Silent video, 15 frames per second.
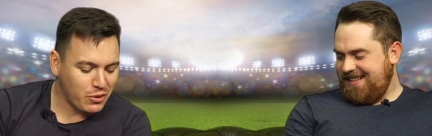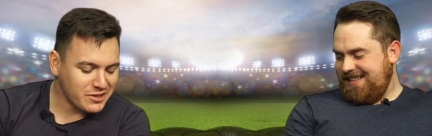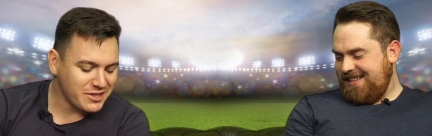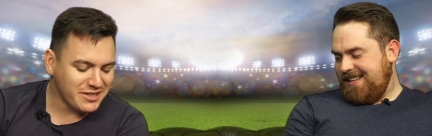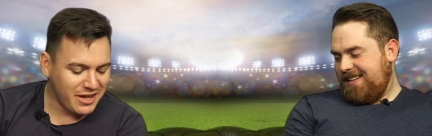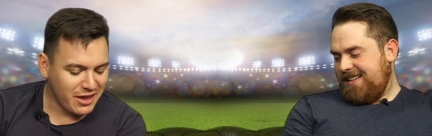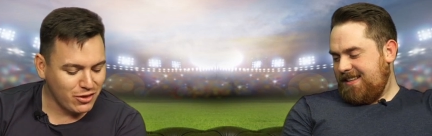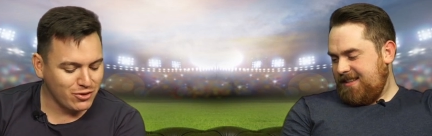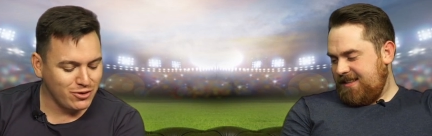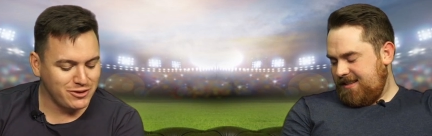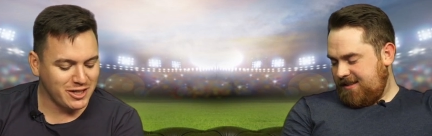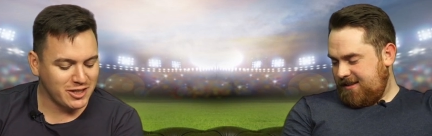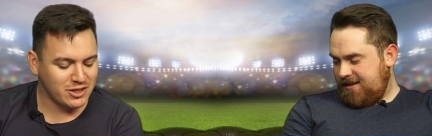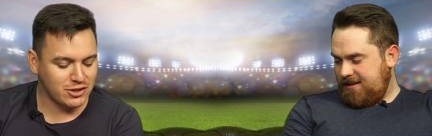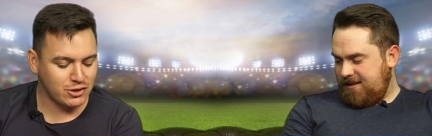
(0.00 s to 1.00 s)
Speaker 1: putting their
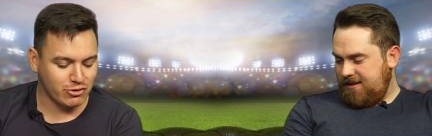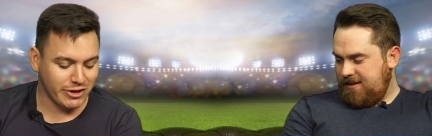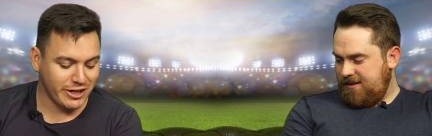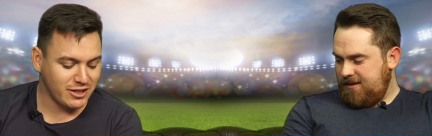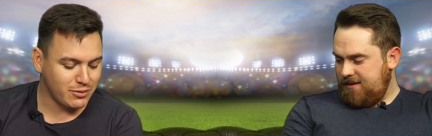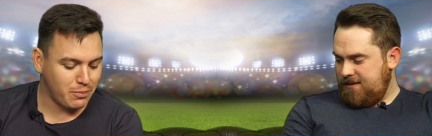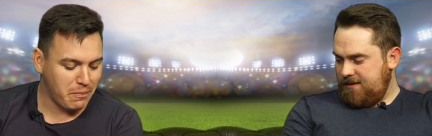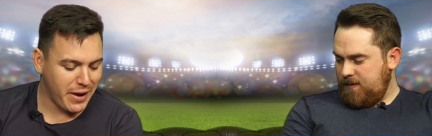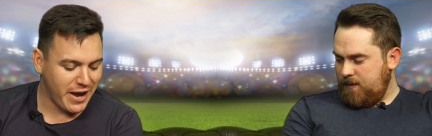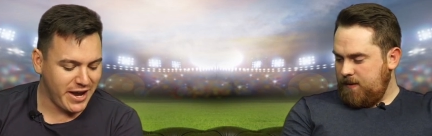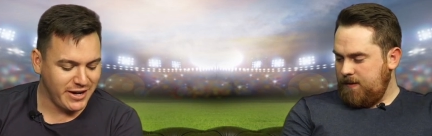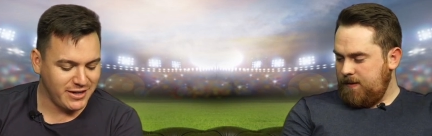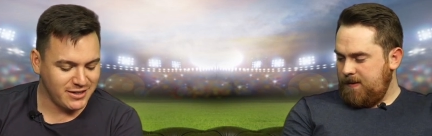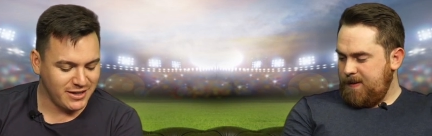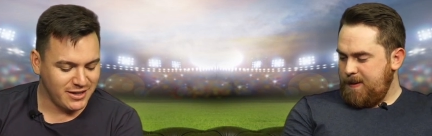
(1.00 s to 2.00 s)
losing streak to
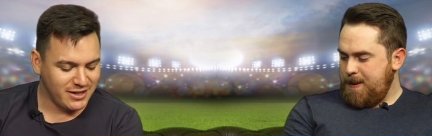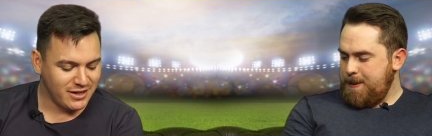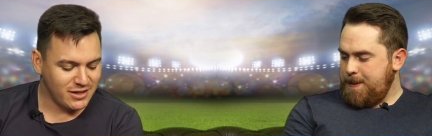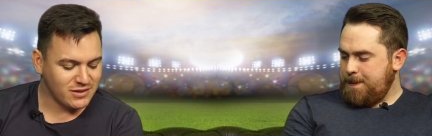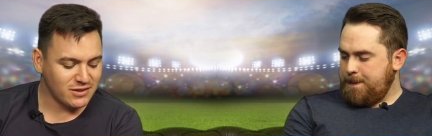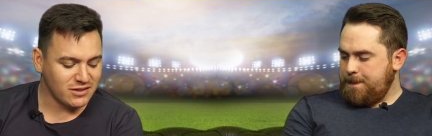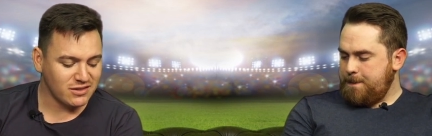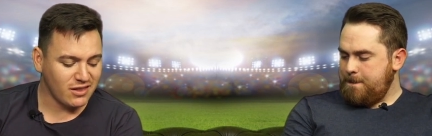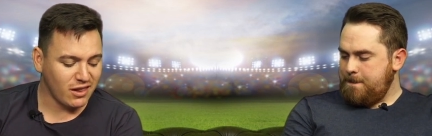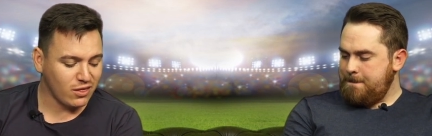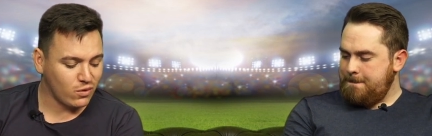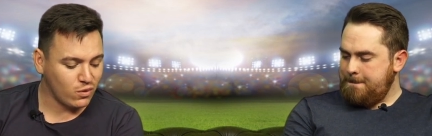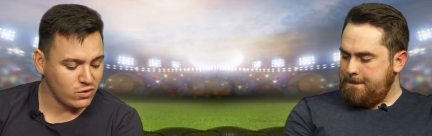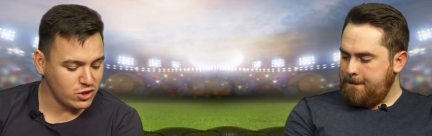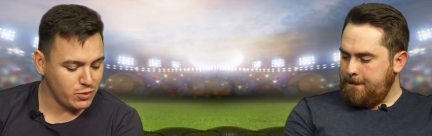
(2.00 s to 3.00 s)
bed, is this the
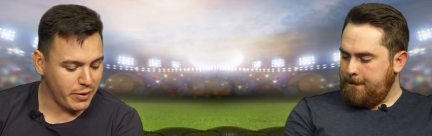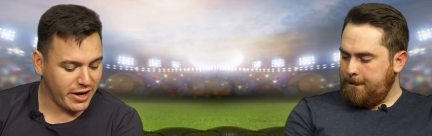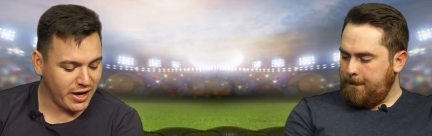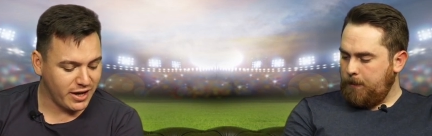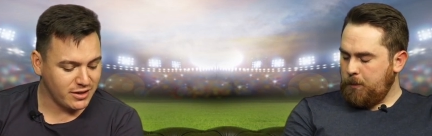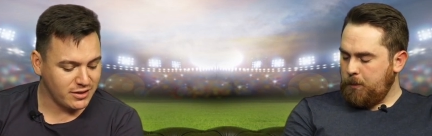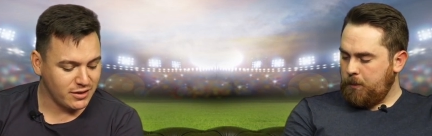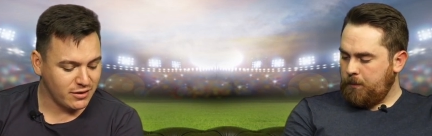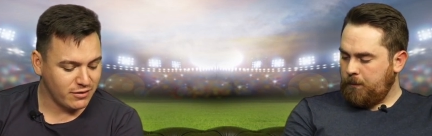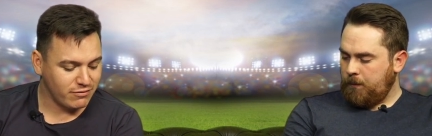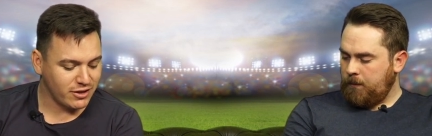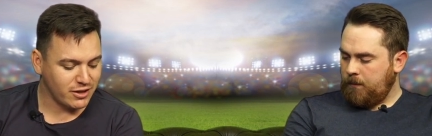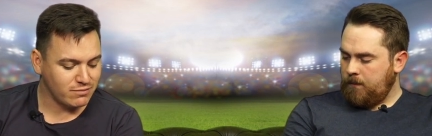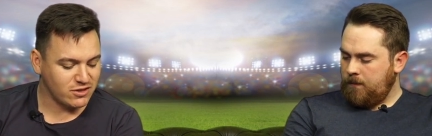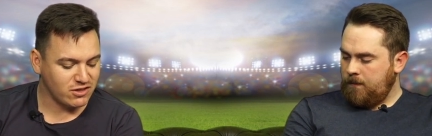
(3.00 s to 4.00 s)
launch pad
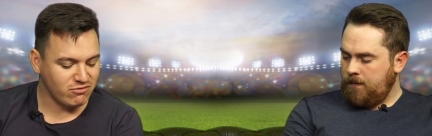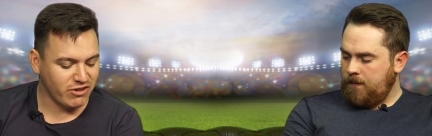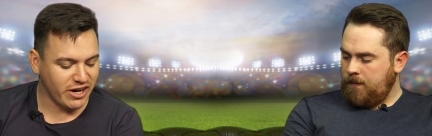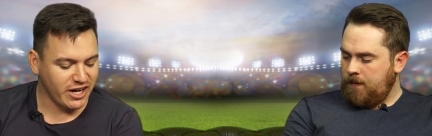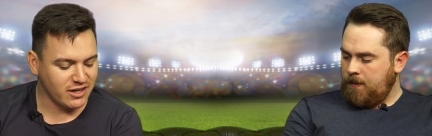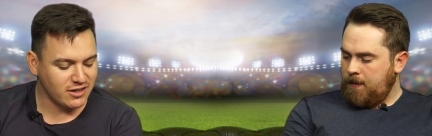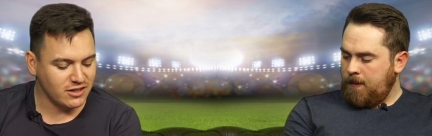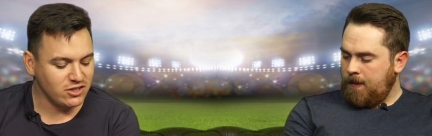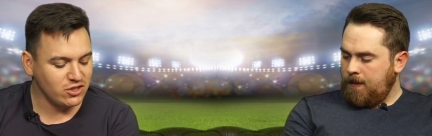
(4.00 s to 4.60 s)
for them to ring in a